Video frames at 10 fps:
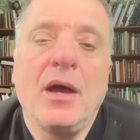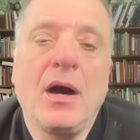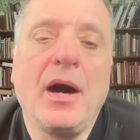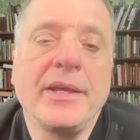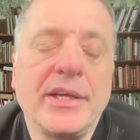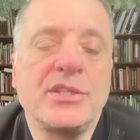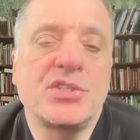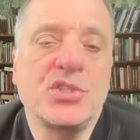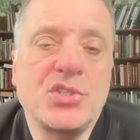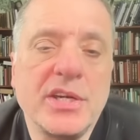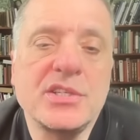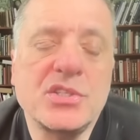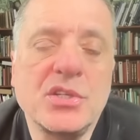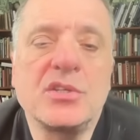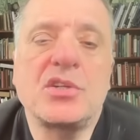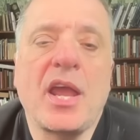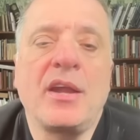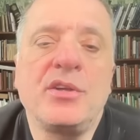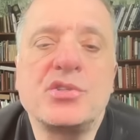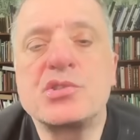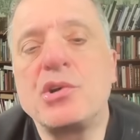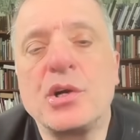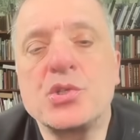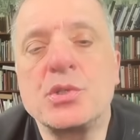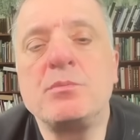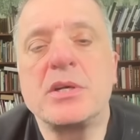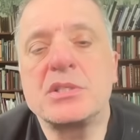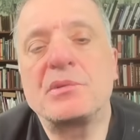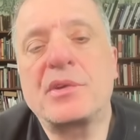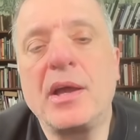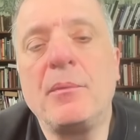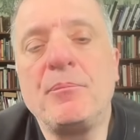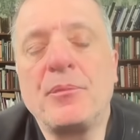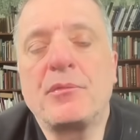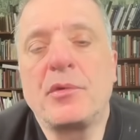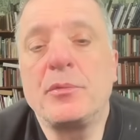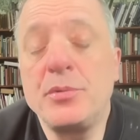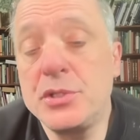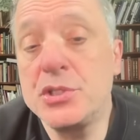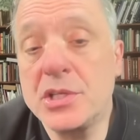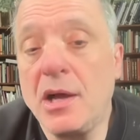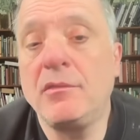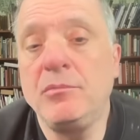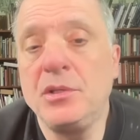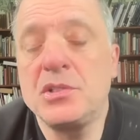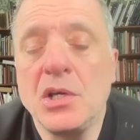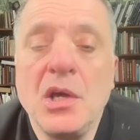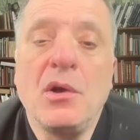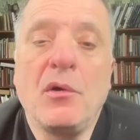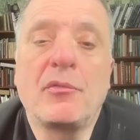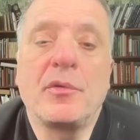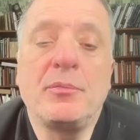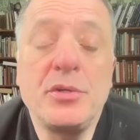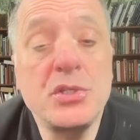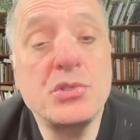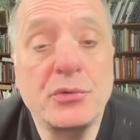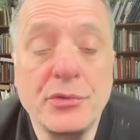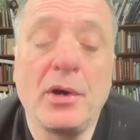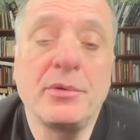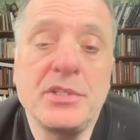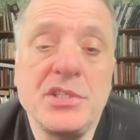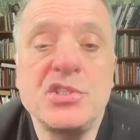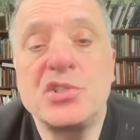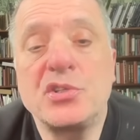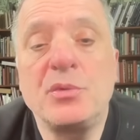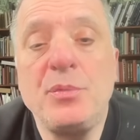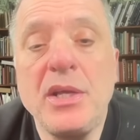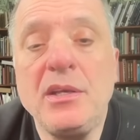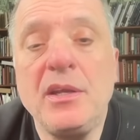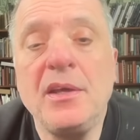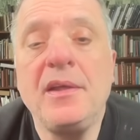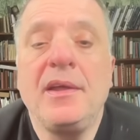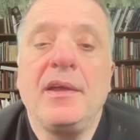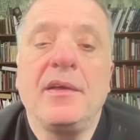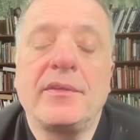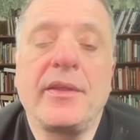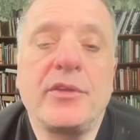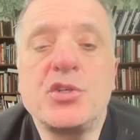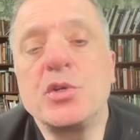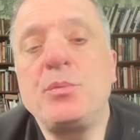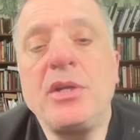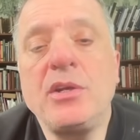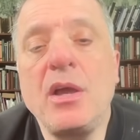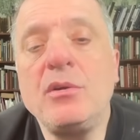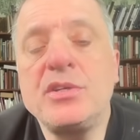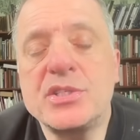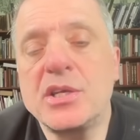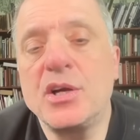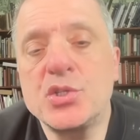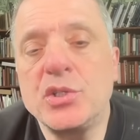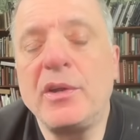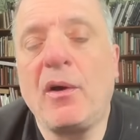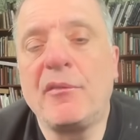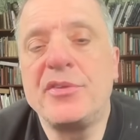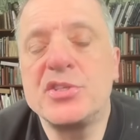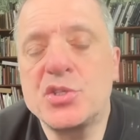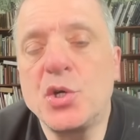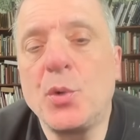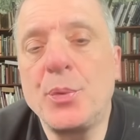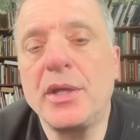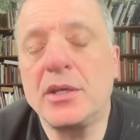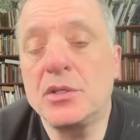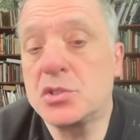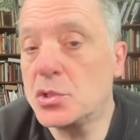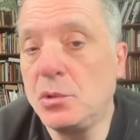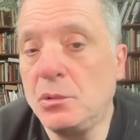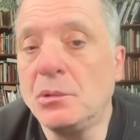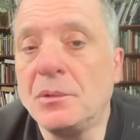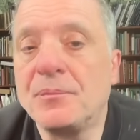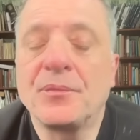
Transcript: I'm going to suggest that an instruction must have come from the British government or from the British authorities to the media that there should be no discussion of this topic at all.